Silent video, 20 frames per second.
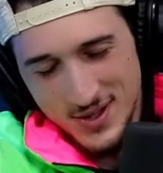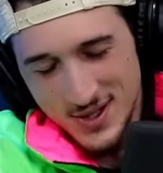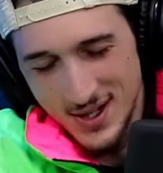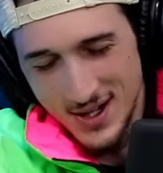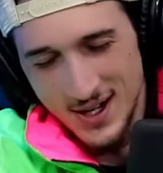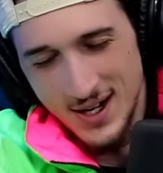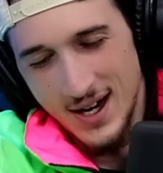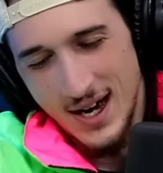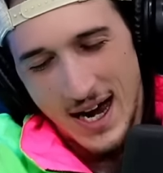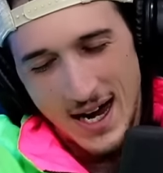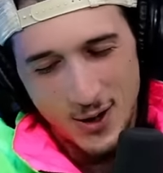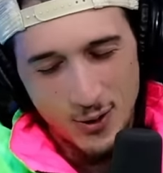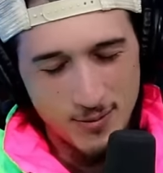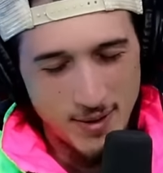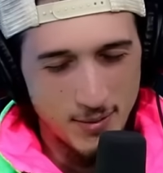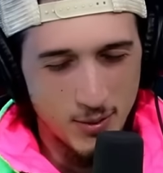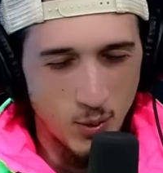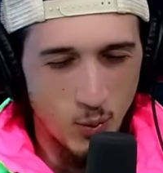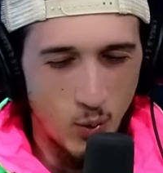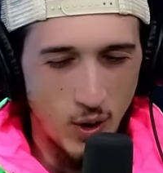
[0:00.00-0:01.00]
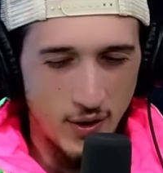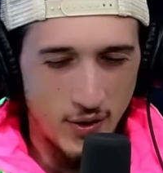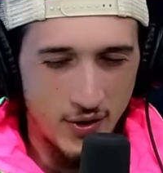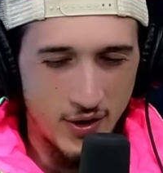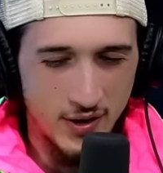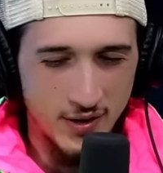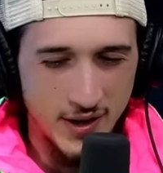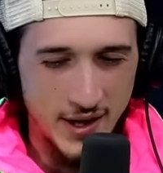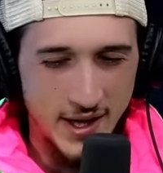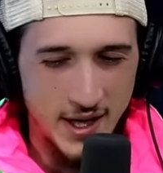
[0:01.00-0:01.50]
Uh, I don't remember what the
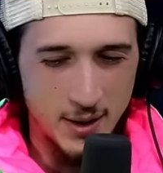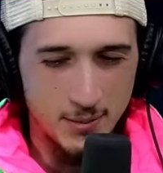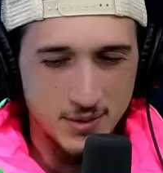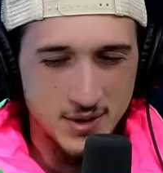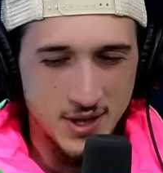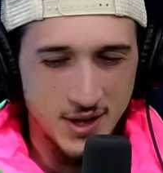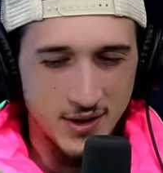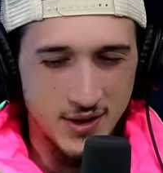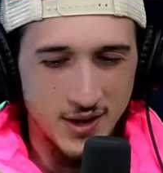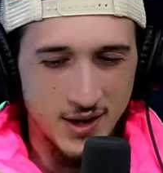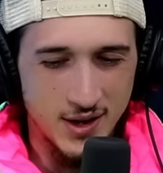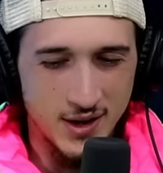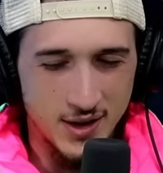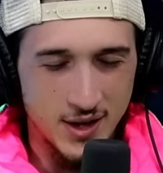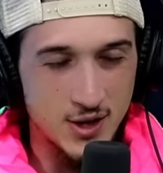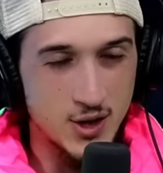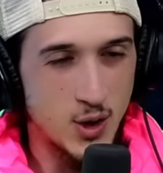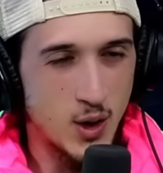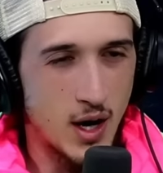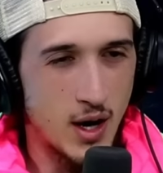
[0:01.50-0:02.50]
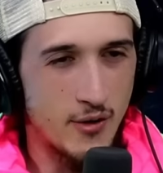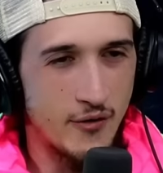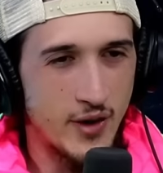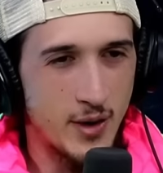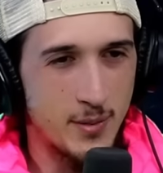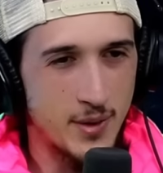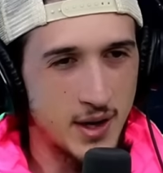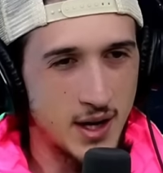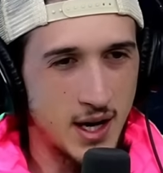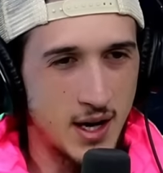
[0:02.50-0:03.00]
lead up to the because you know how
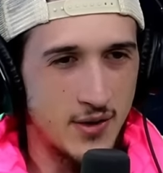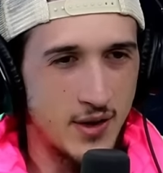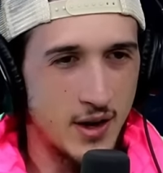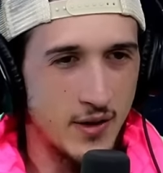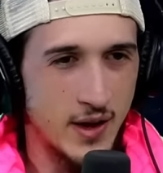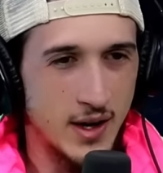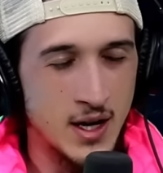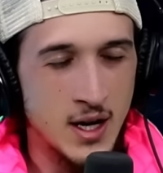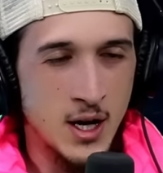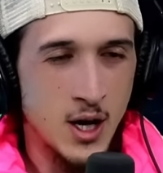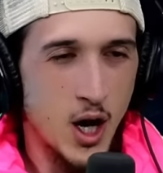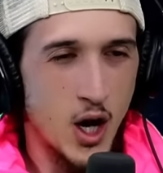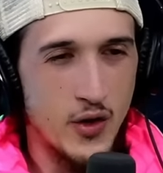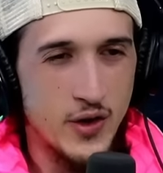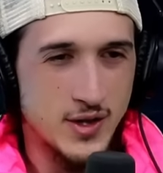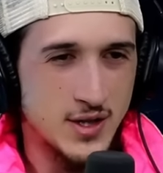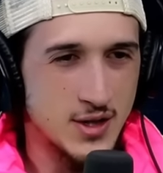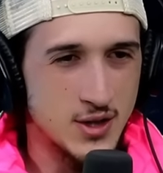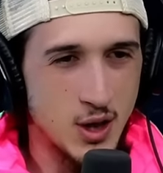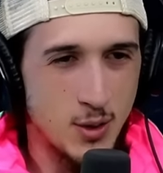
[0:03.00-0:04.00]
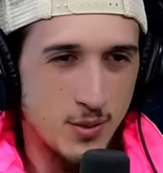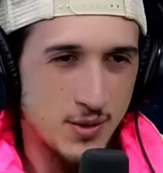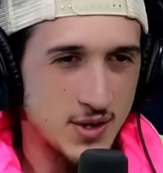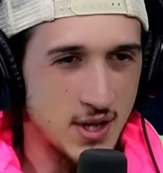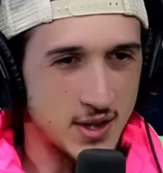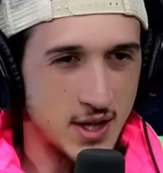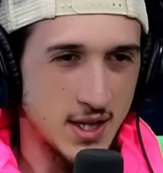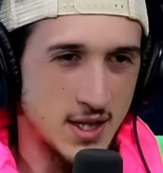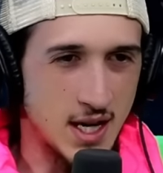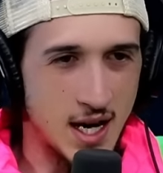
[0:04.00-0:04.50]
Family Guy they're like, oh, this is almost
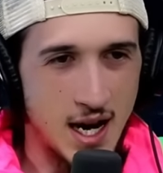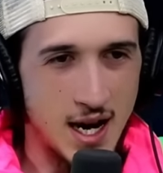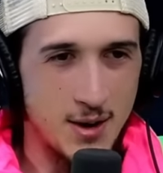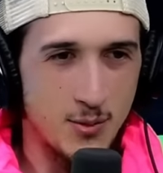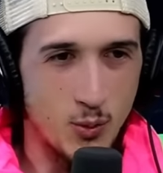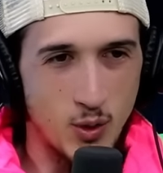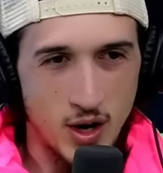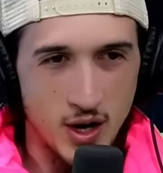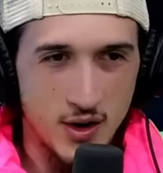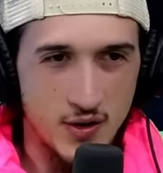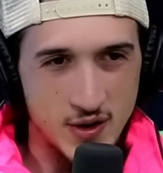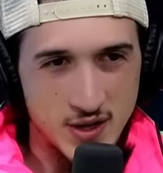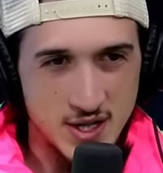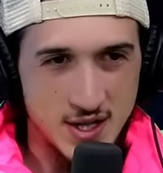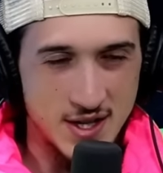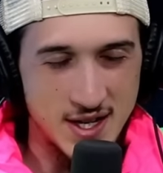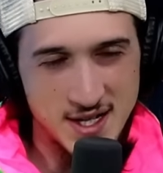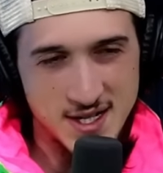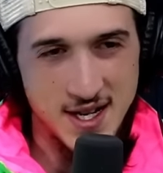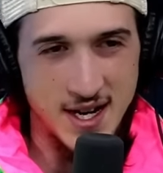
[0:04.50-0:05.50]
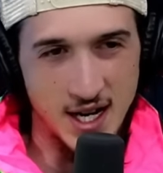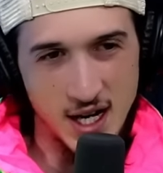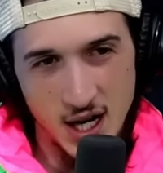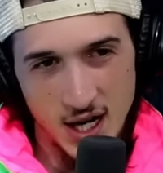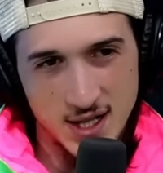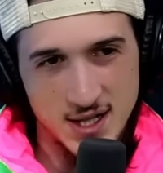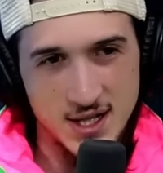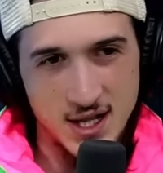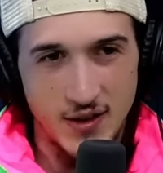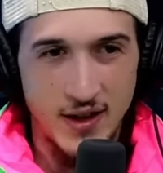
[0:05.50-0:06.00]
like the time where this and this, and it
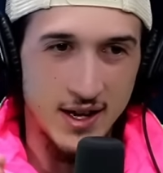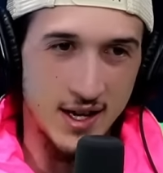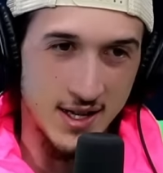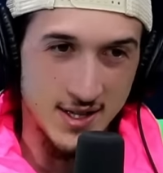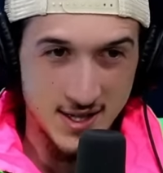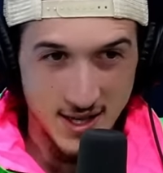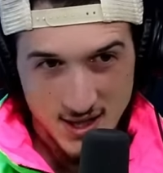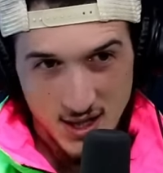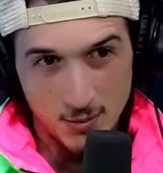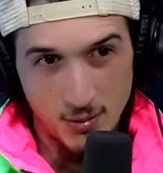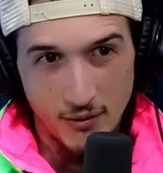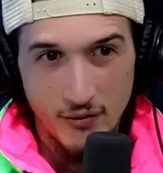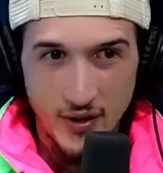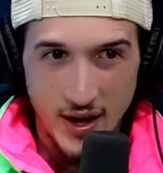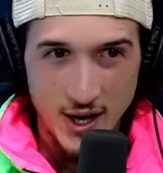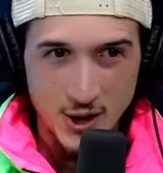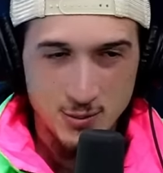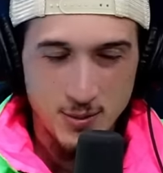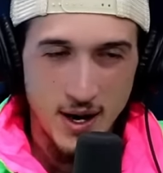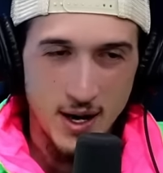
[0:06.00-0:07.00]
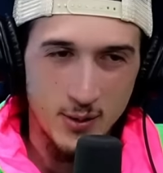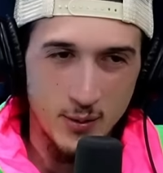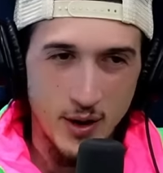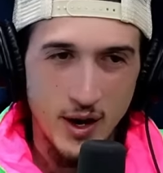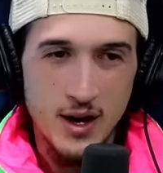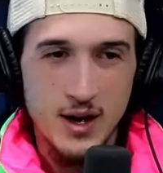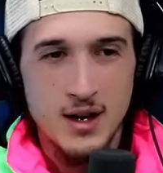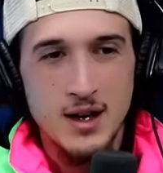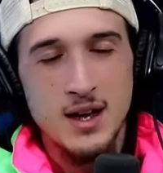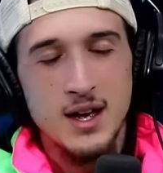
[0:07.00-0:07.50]
cuts to like it sets up a flashback,
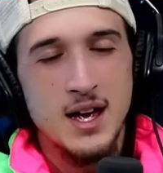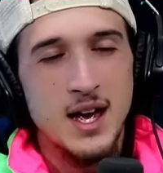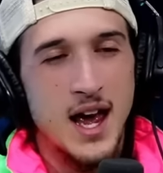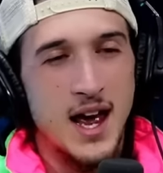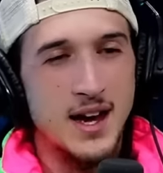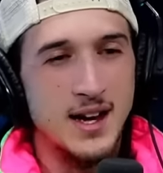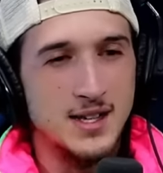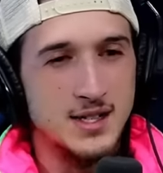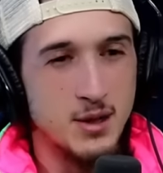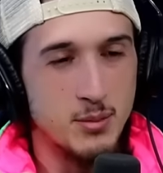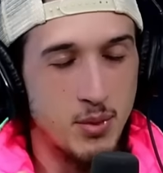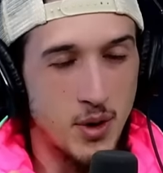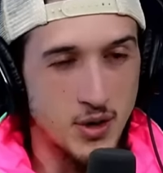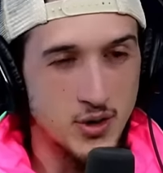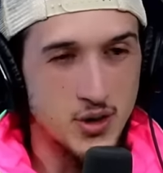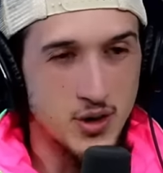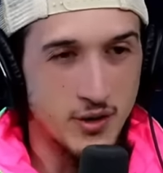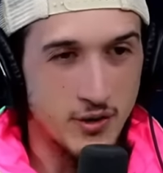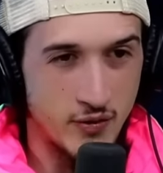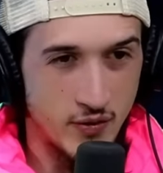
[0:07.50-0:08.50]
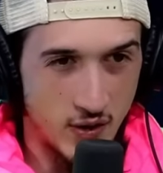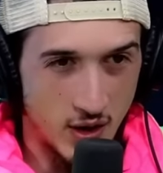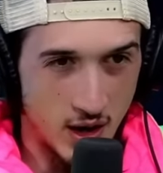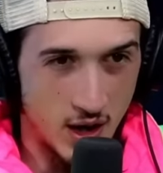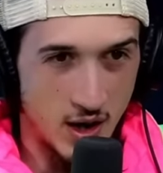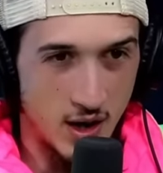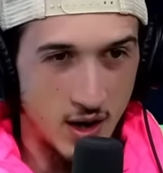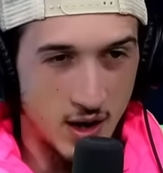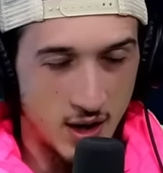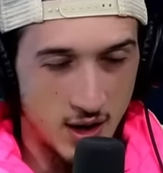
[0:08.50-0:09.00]
right? And it's a bunch of
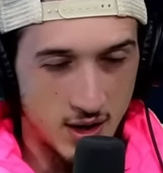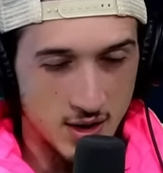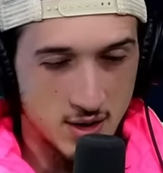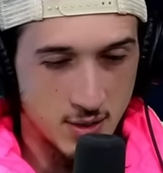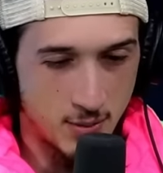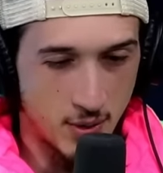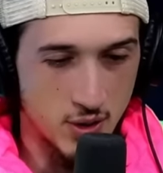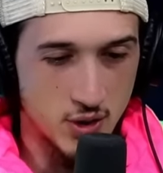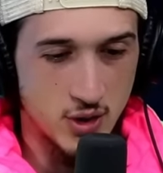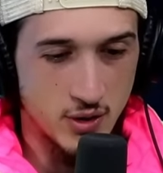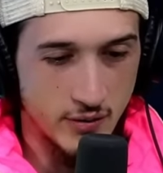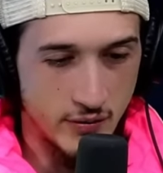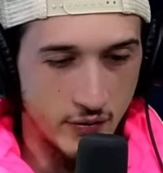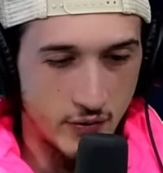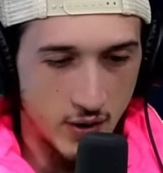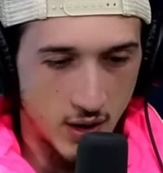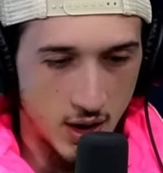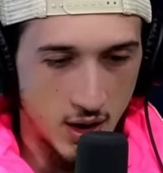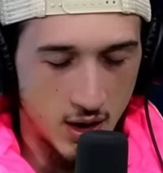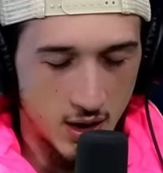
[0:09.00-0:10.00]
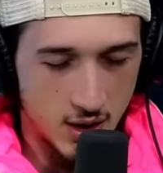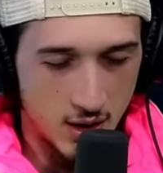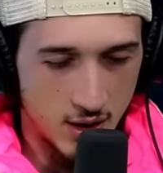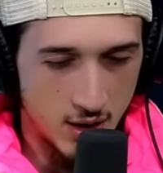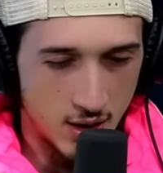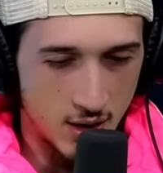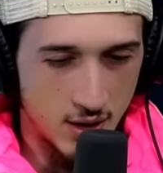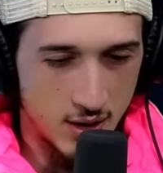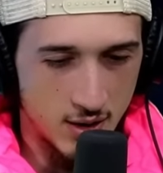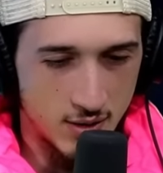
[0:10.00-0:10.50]
uh, it's a bunch of uh,
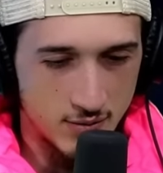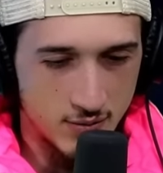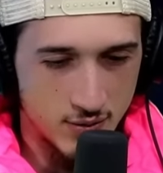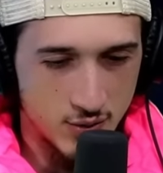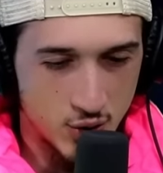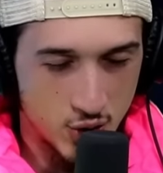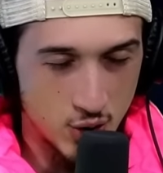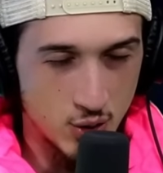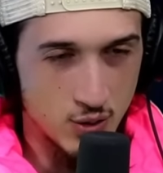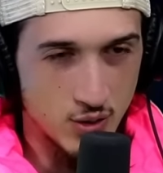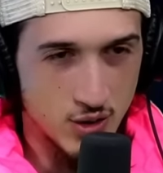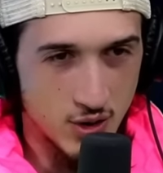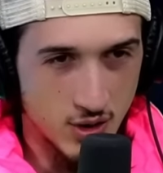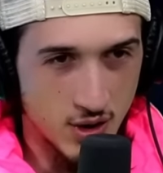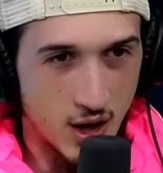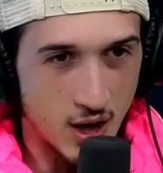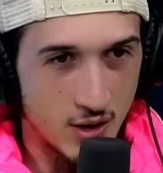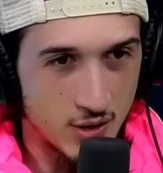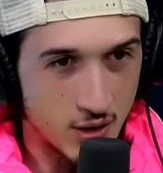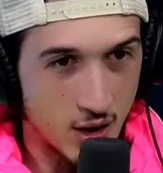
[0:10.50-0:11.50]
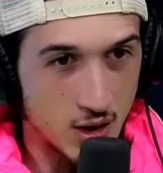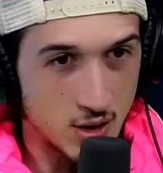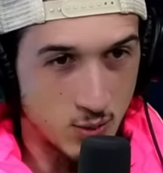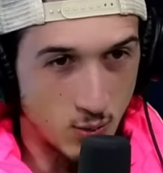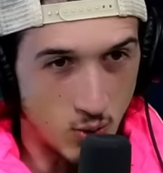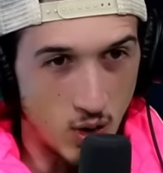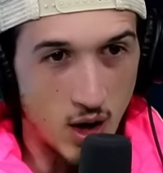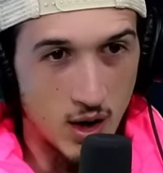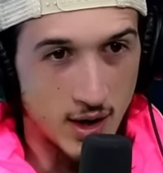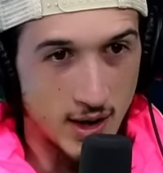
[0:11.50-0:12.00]
uh Jews during the Holocaust
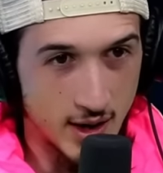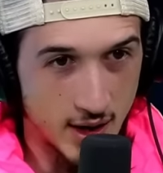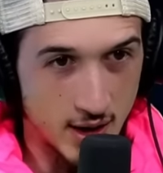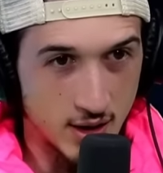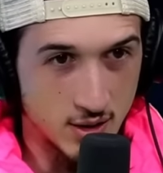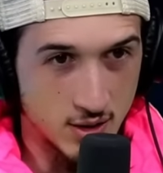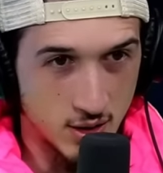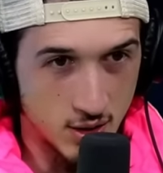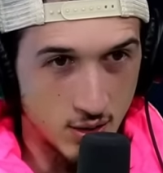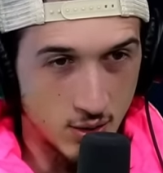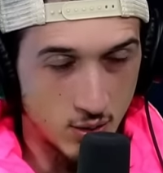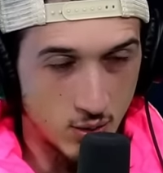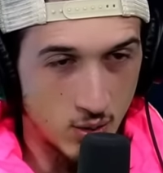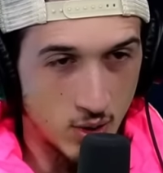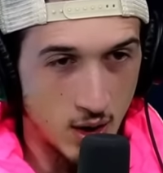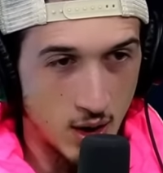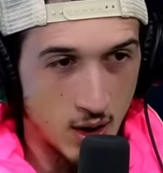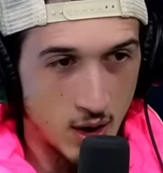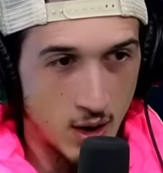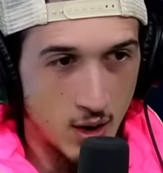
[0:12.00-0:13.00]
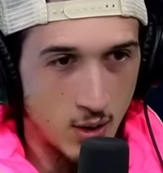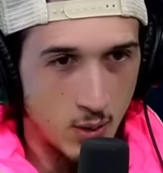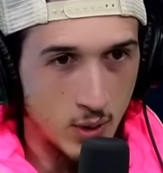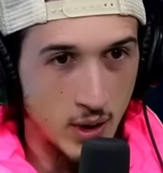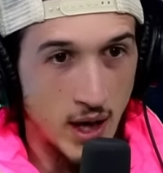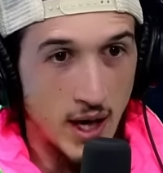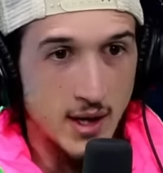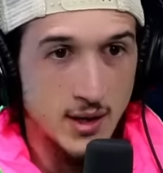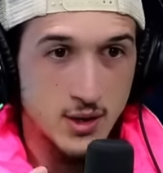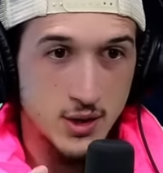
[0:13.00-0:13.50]
walking into what
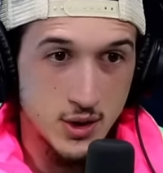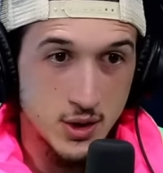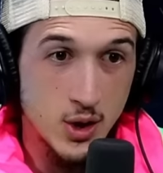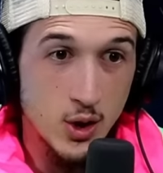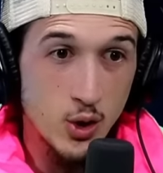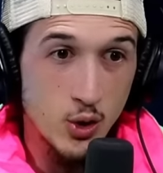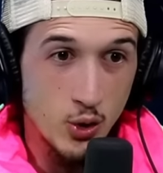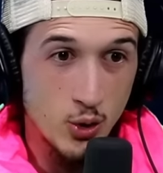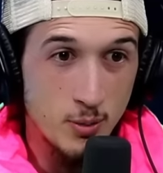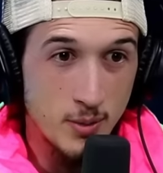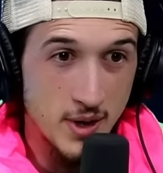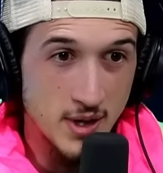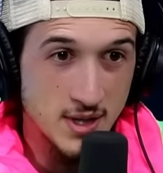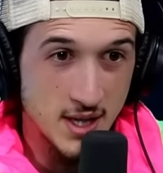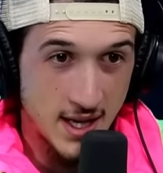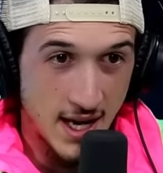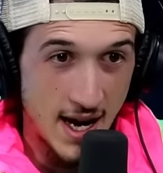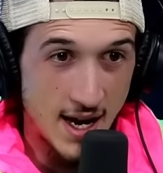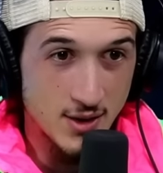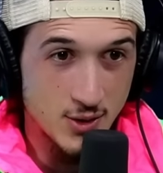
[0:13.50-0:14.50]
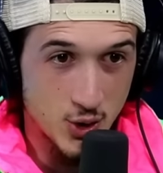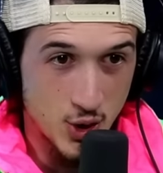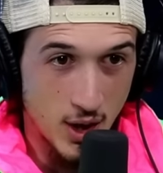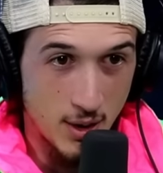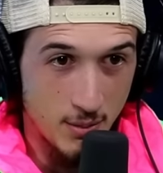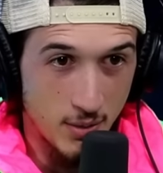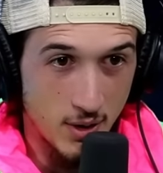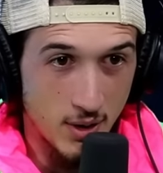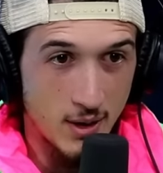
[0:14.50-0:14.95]
I assume is a gas chamber.